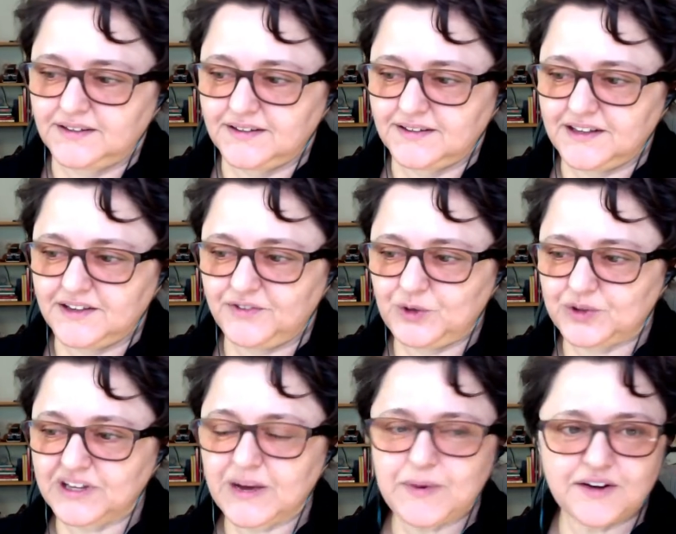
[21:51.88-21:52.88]
If you
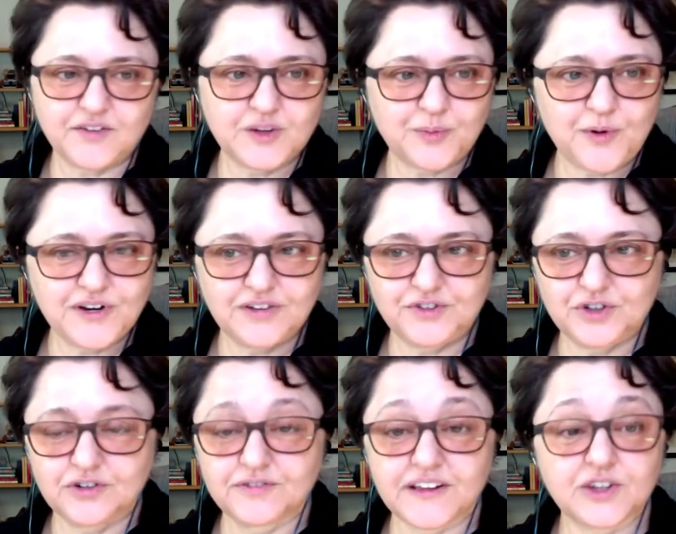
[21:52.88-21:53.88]
think about it from the point of view
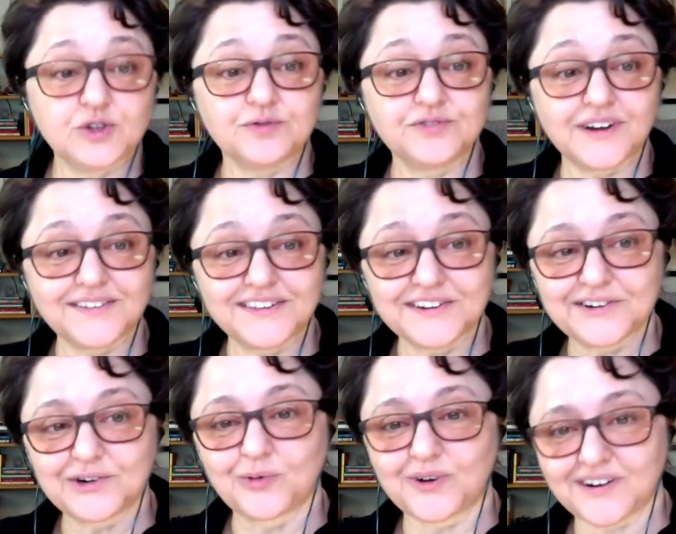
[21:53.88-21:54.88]
of like, you've done the
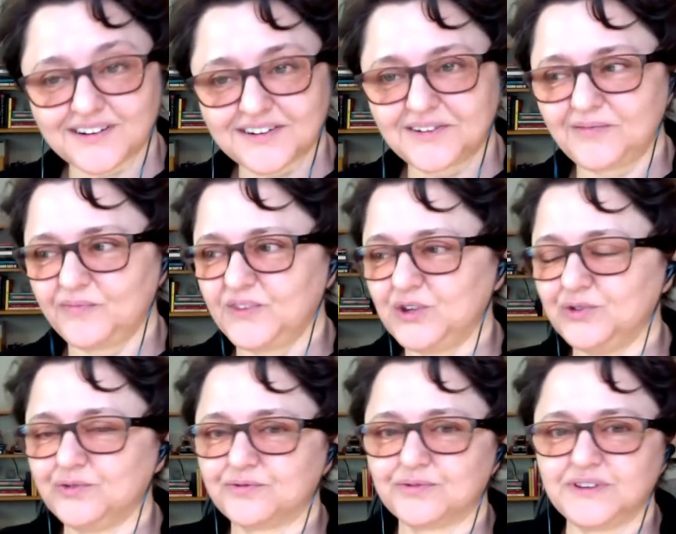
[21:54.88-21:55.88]
good work,
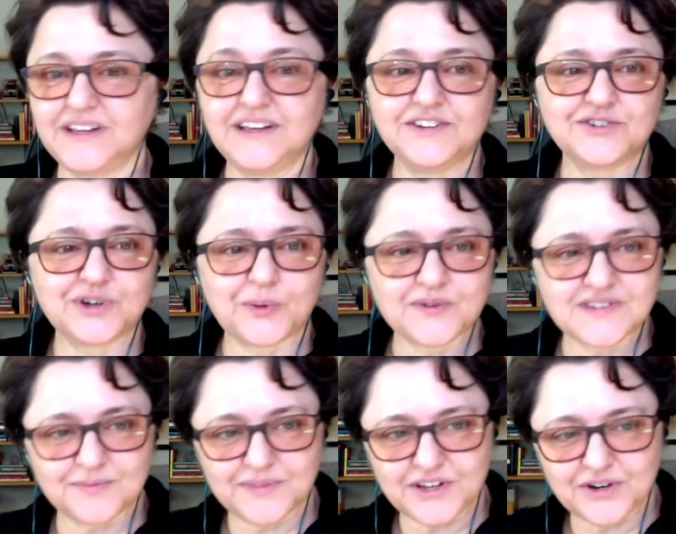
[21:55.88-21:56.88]
you've leaned towards
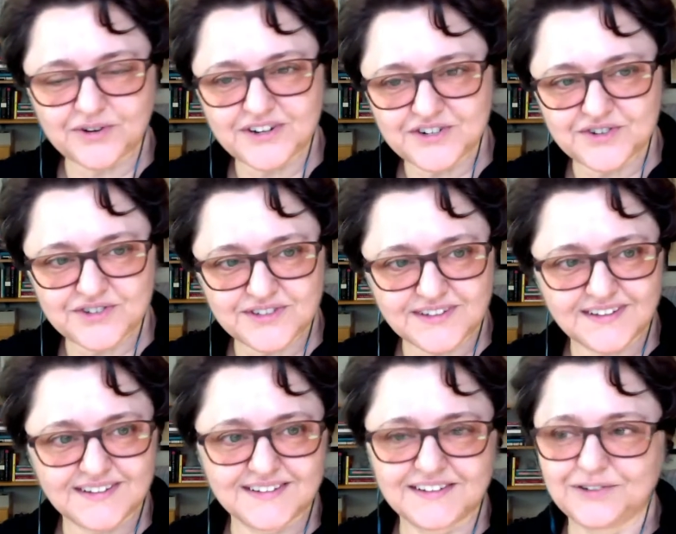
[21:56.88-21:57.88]
something you're interested
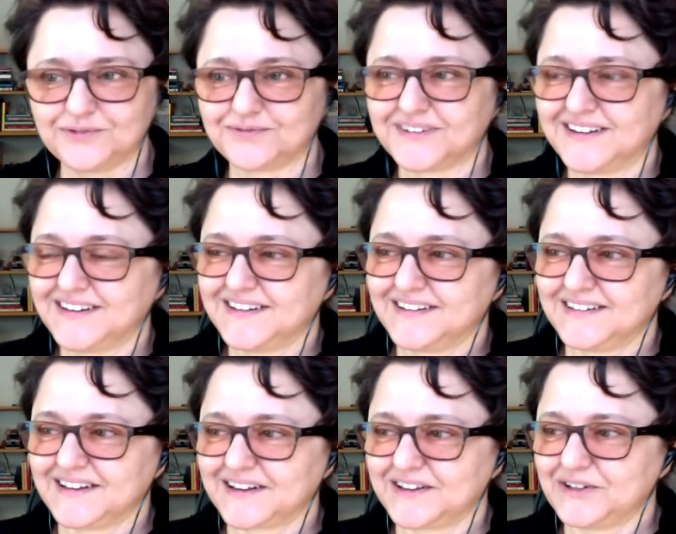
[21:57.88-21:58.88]
in, you've
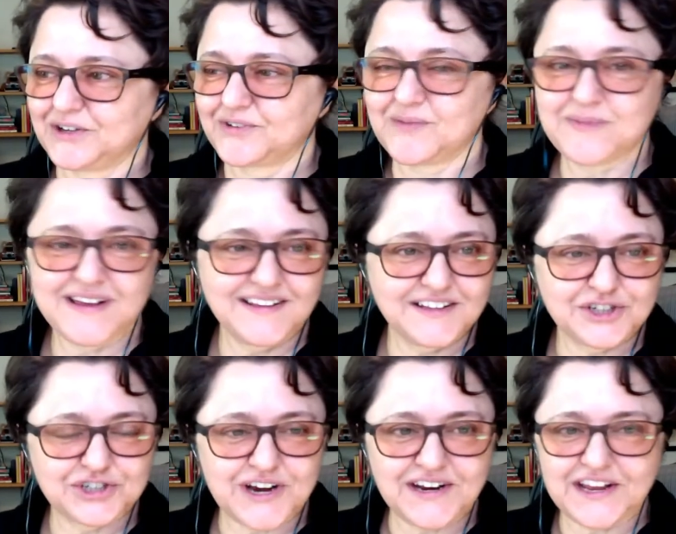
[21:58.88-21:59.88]
like, for me, the
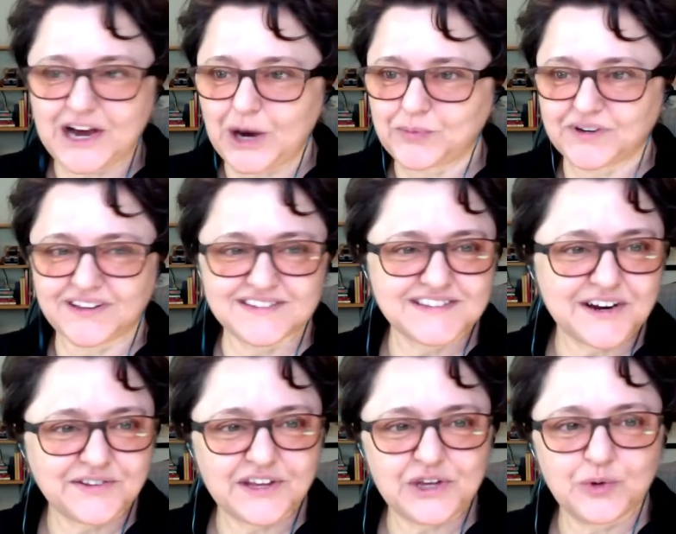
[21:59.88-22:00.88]
shiny object is
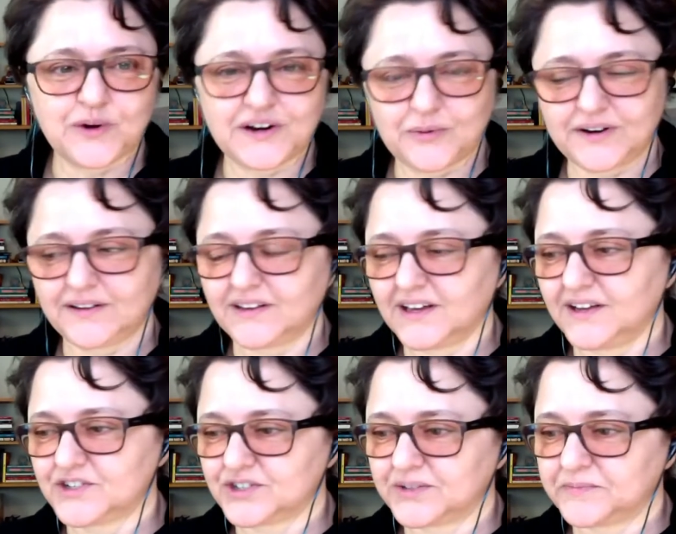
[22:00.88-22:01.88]
there that you want to
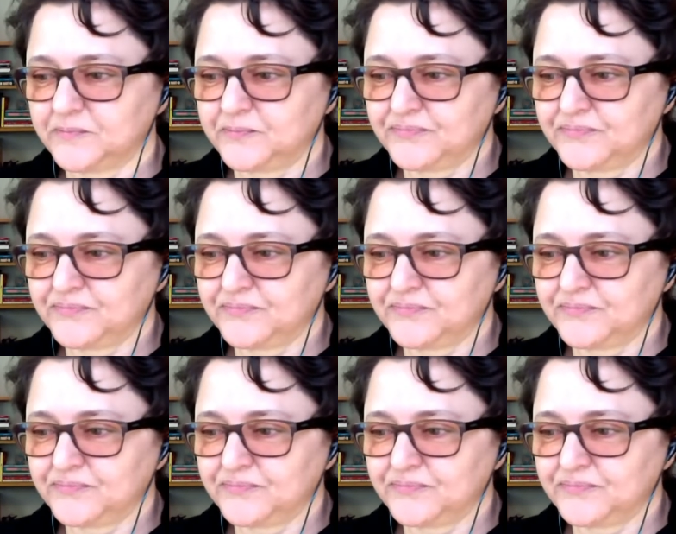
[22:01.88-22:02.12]
engage in.